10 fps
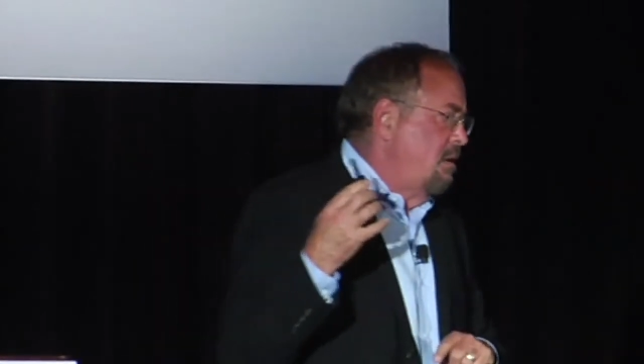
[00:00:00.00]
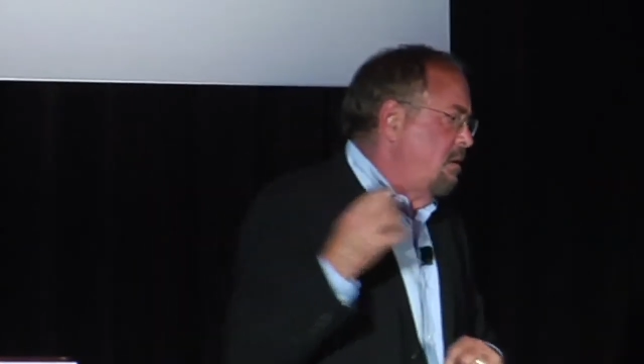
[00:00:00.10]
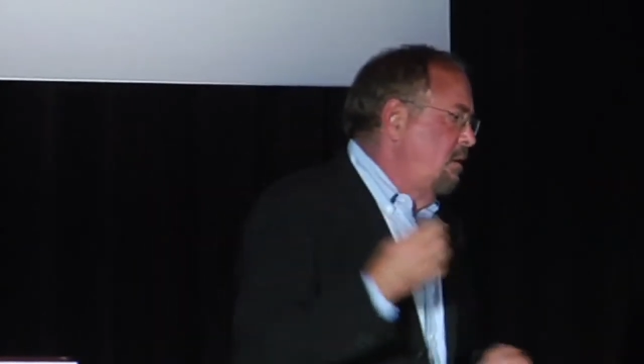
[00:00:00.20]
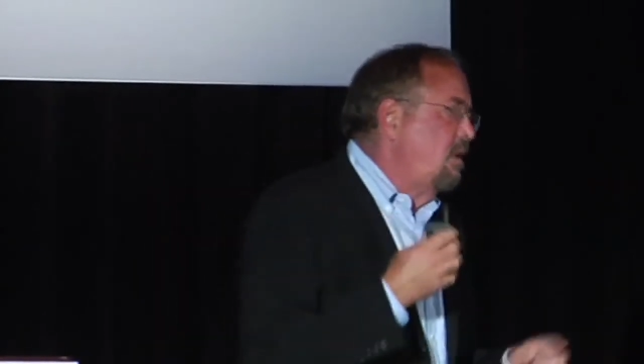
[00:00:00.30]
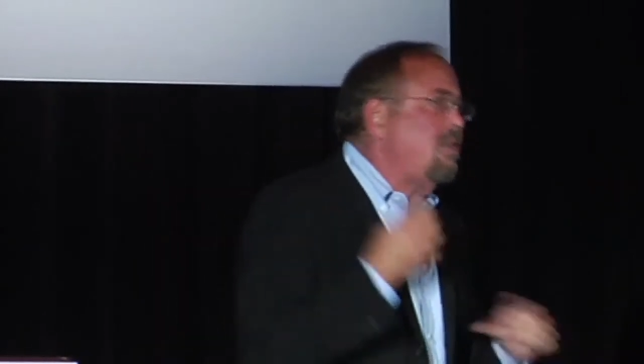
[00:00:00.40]

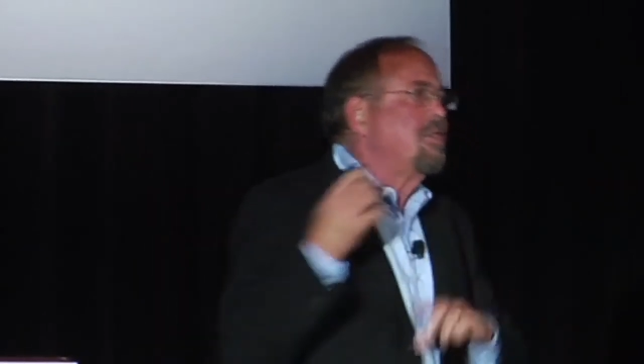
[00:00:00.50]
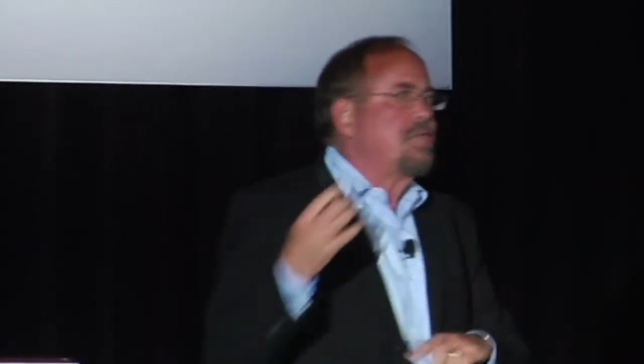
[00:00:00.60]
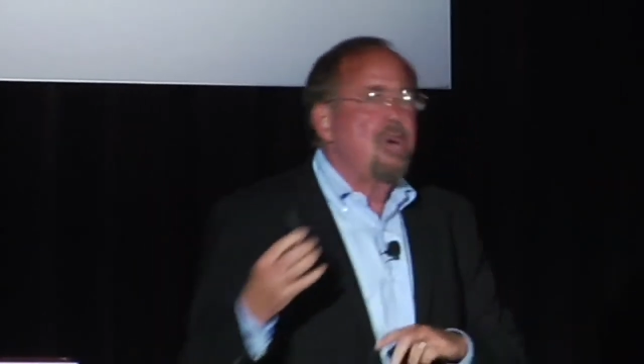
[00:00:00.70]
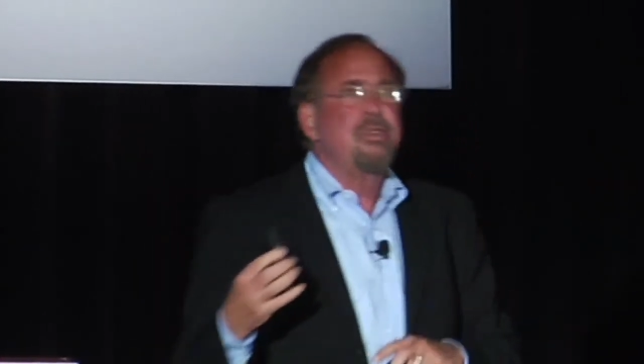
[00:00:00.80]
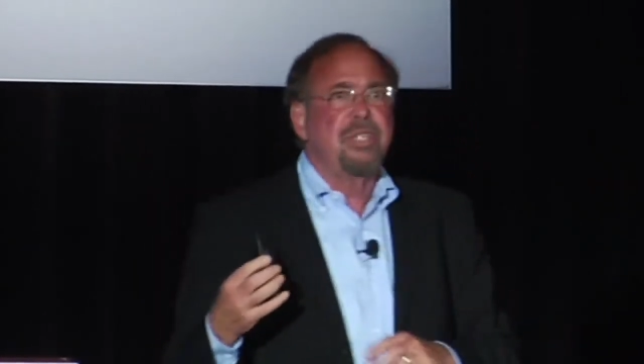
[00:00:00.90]
looked at
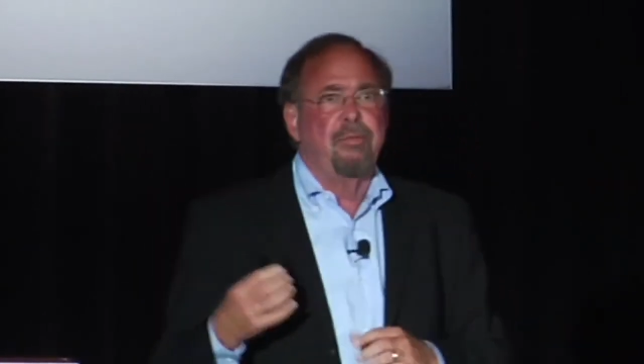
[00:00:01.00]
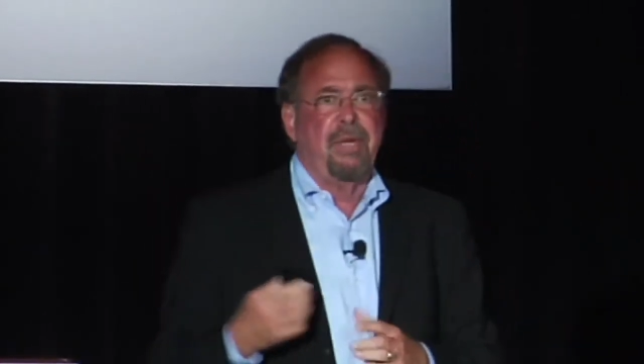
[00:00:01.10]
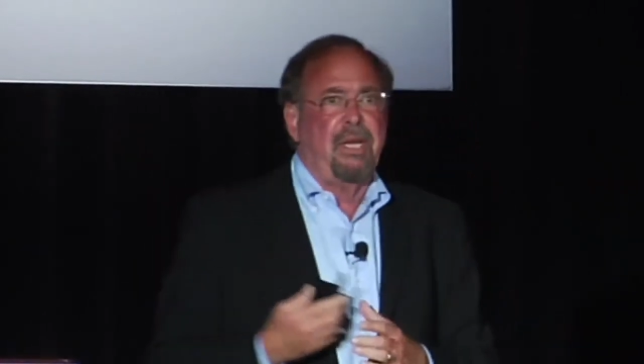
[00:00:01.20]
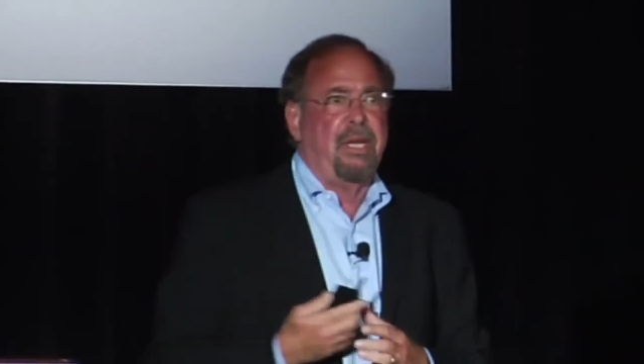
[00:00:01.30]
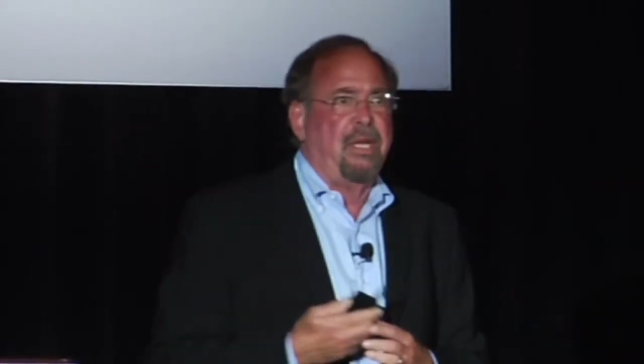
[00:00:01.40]
social
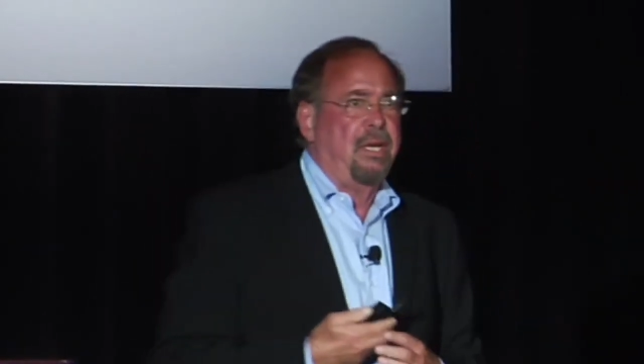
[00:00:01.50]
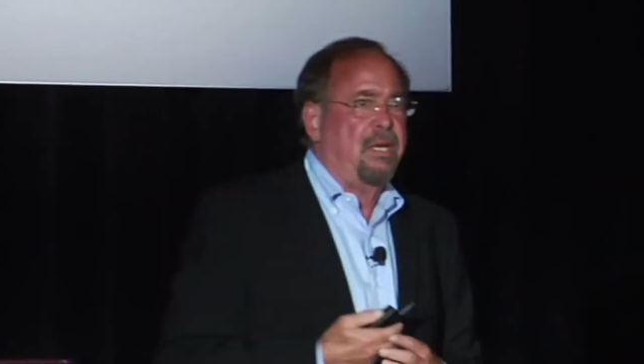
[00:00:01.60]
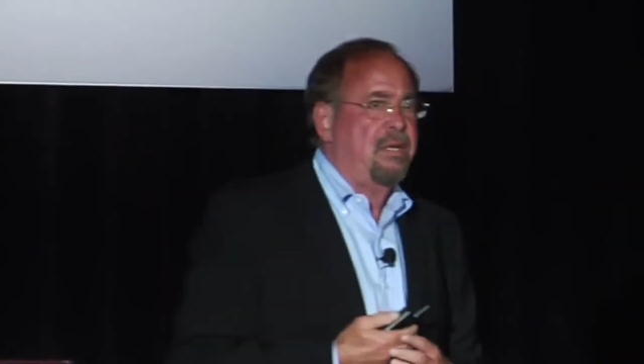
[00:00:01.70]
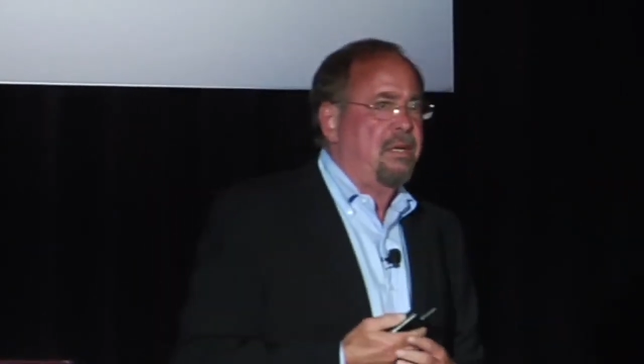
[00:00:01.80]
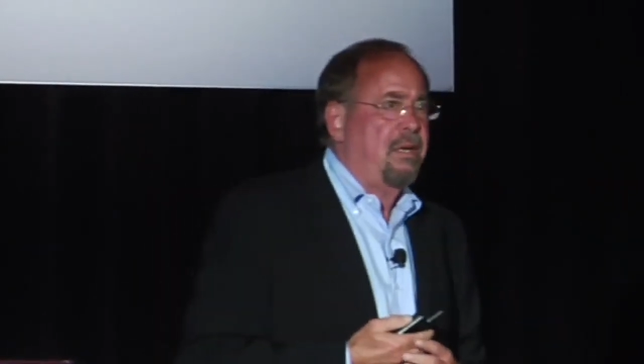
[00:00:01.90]

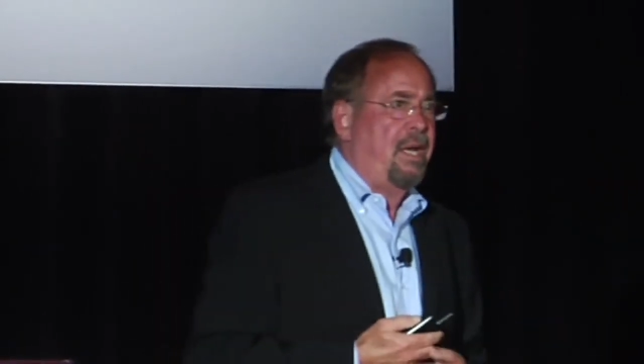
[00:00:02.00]
media